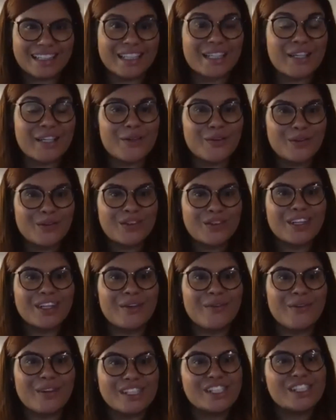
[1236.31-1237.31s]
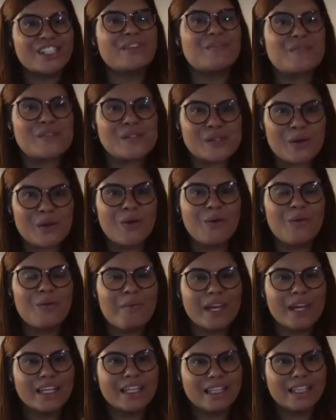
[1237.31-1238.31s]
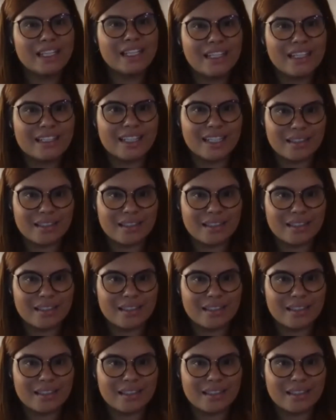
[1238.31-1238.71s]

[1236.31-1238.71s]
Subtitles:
Like you achieved so many